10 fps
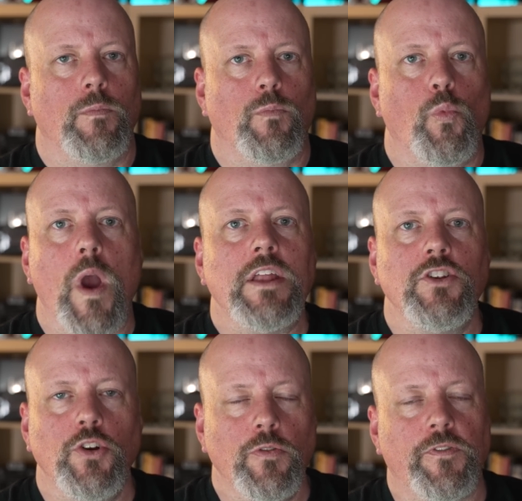when
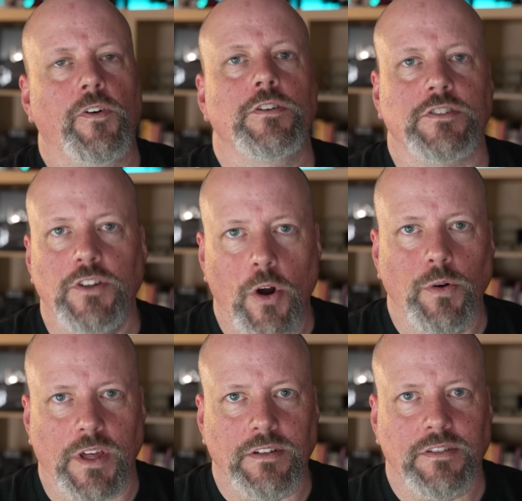you first
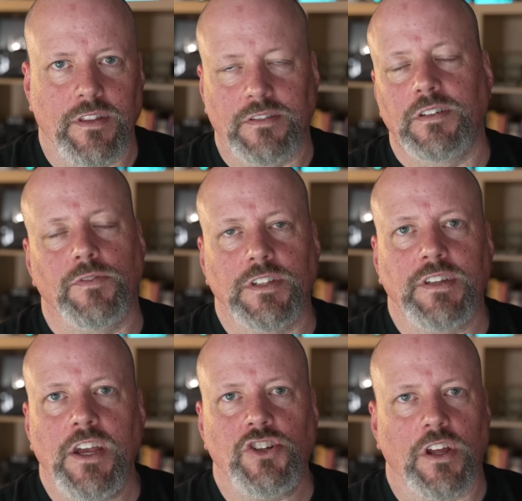notice the
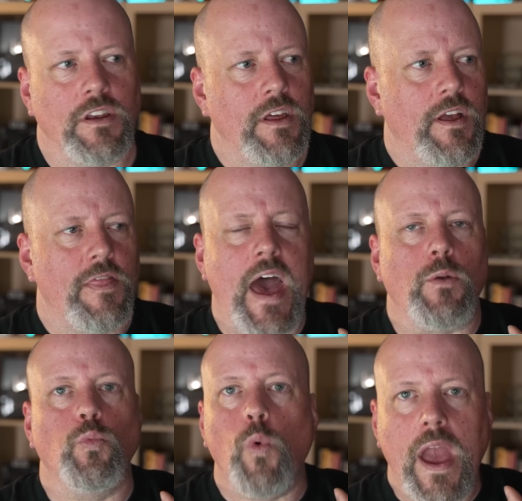civilization, that
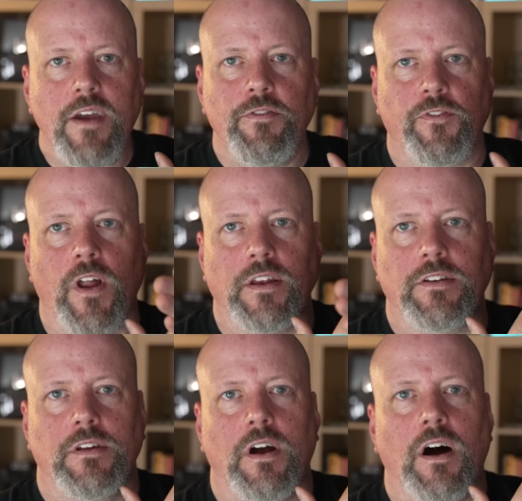wavefront
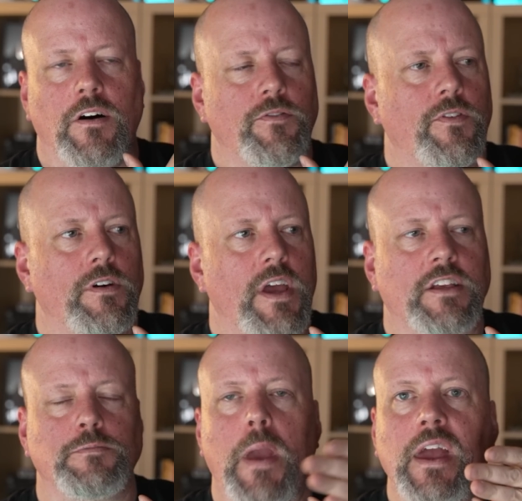of
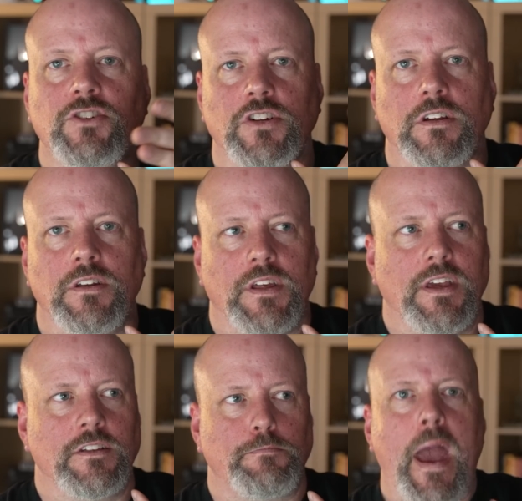expansion
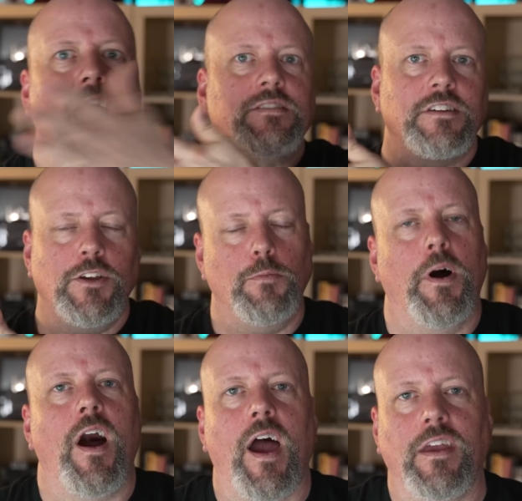is passing you
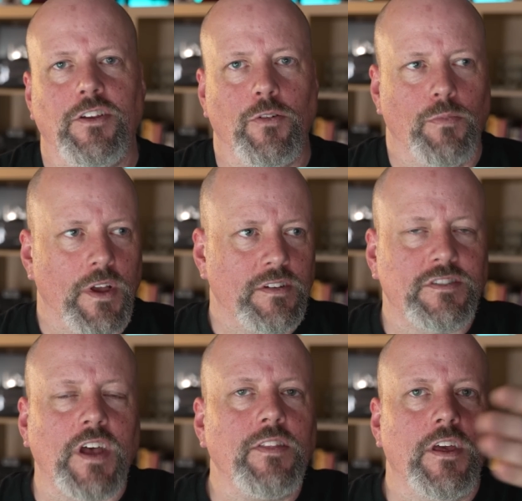by. And you
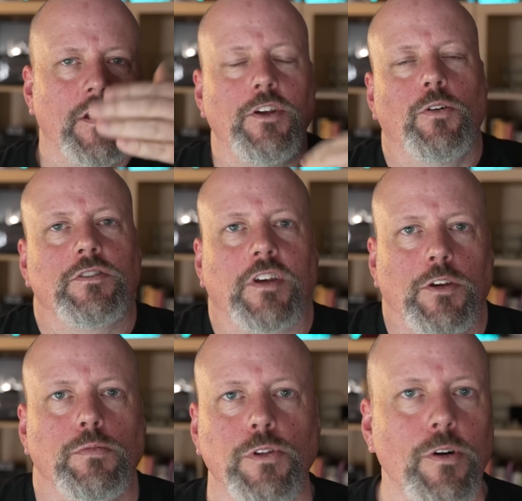sudden, you know, it's like
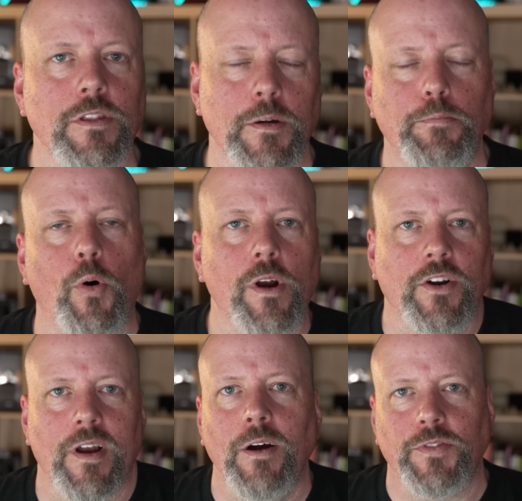you learn the Borg
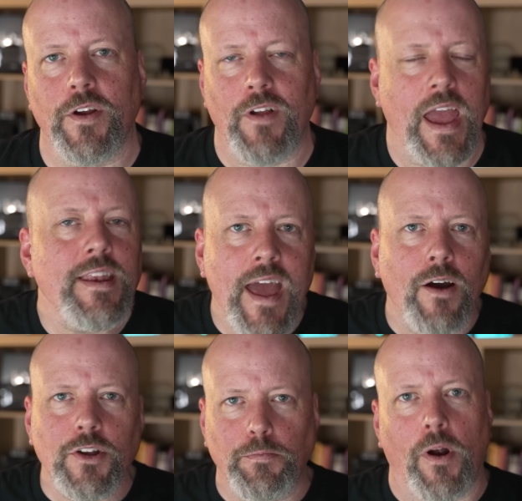are out there, and
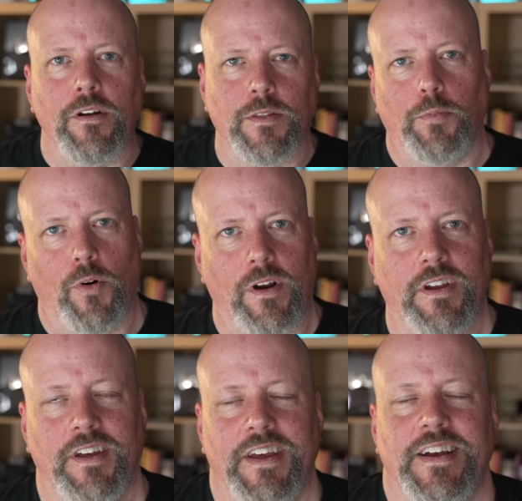now you're part of the Borg.
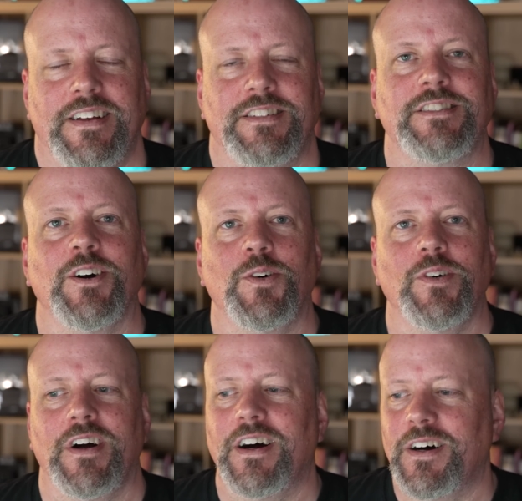
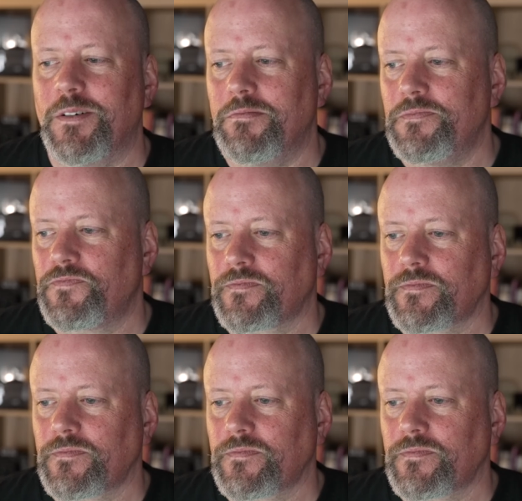So um